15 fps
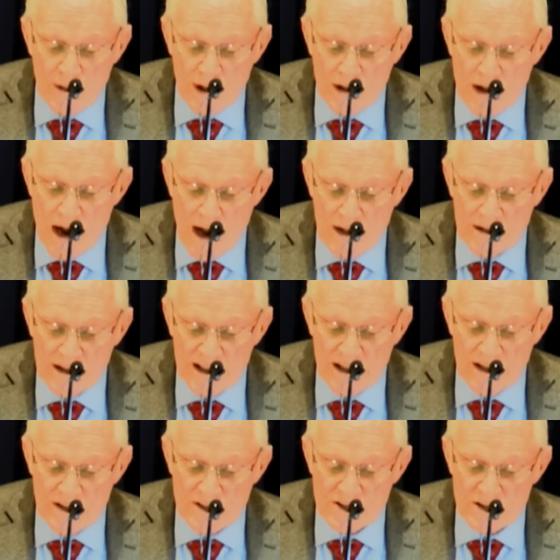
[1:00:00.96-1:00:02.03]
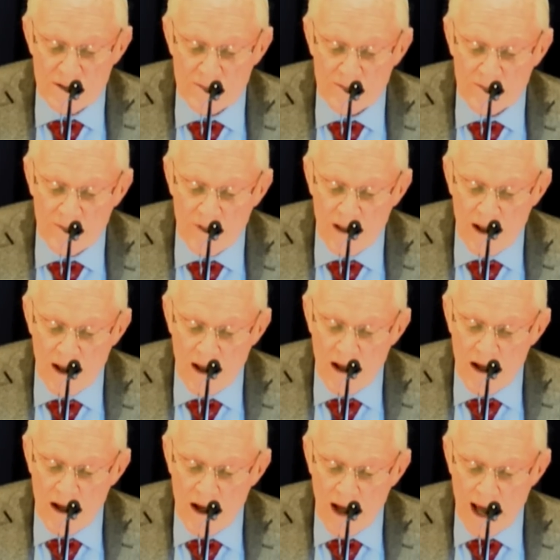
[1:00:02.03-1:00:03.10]
where God leads.
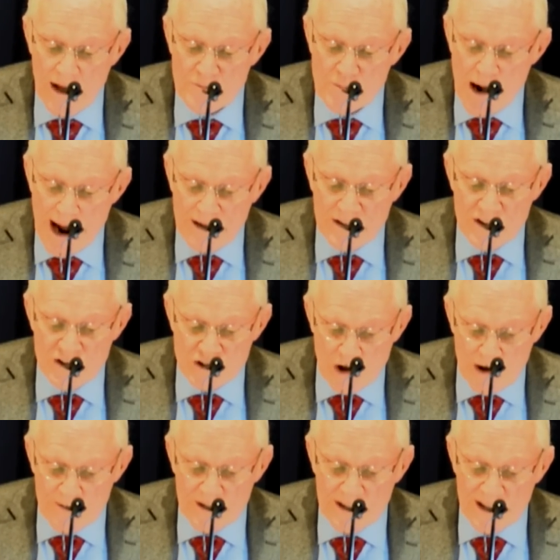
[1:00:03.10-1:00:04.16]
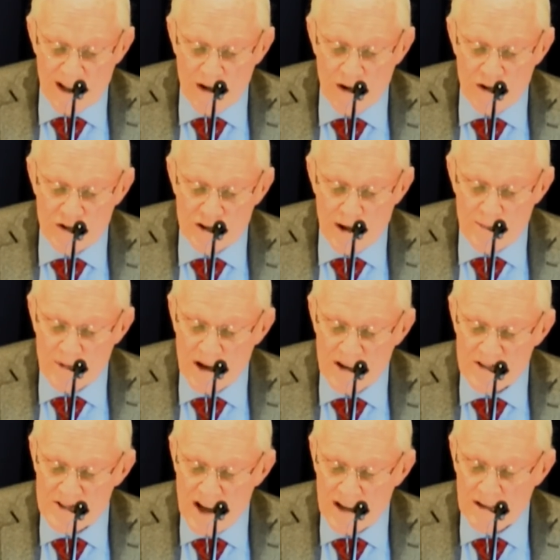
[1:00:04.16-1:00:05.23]
And practice servant leadership
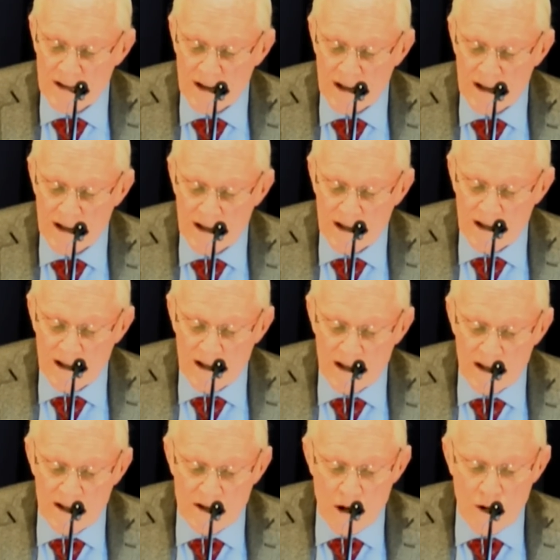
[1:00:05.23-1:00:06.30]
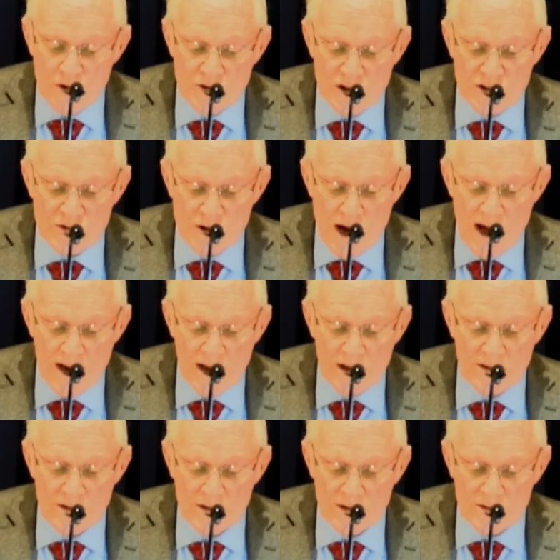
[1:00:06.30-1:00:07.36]
continually. Don't just try
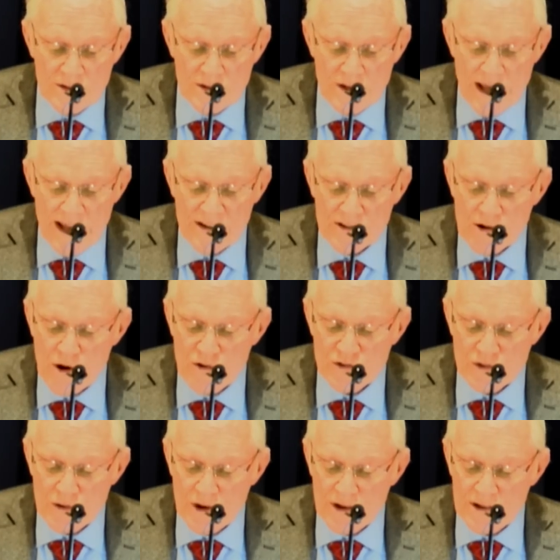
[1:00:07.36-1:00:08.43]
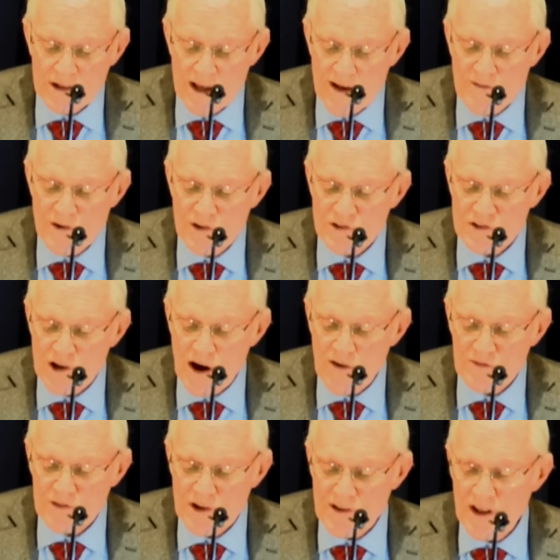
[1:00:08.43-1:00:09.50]
to get close to it. Give
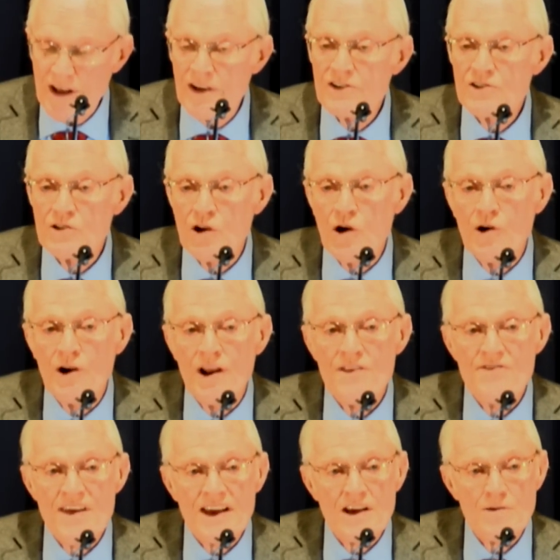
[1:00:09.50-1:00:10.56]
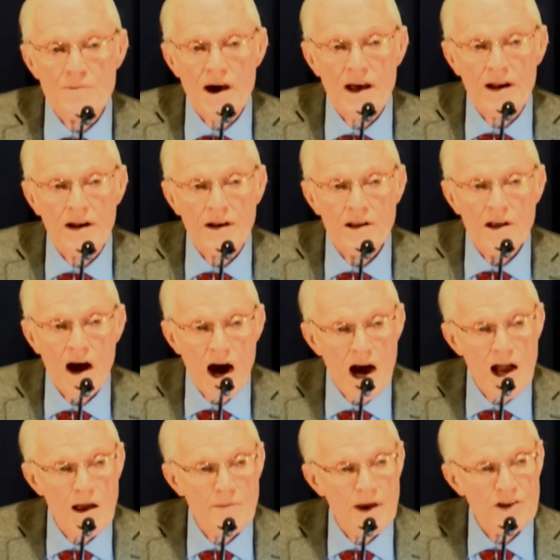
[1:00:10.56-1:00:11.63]
yourself to this. Learn and think about it.
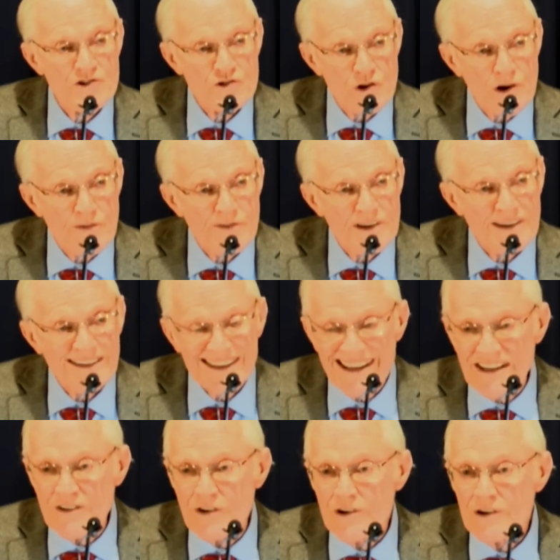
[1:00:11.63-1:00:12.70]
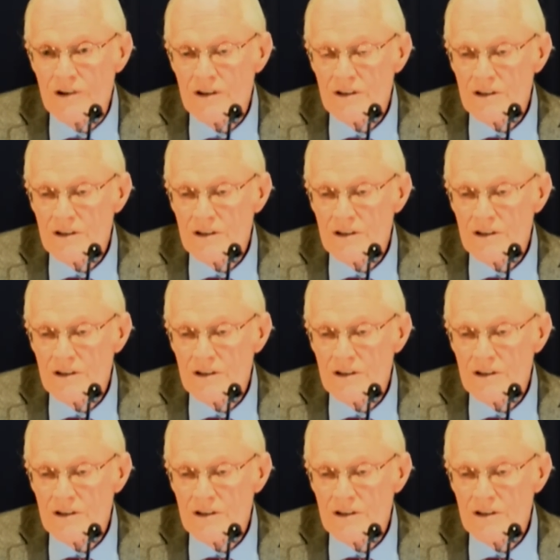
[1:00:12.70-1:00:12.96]
I am a servant leader.